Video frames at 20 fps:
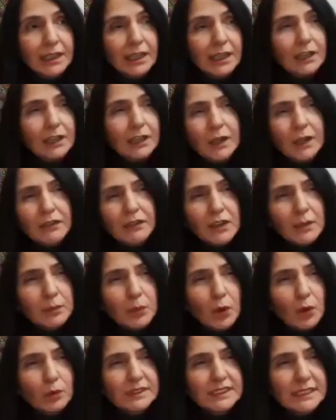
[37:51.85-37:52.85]
In one of the
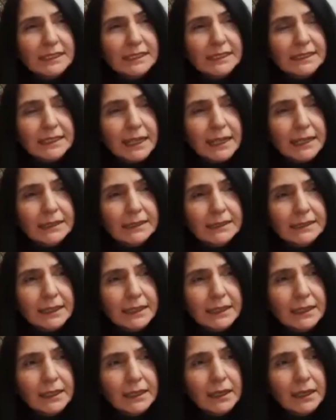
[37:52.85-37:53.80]
poems, he says,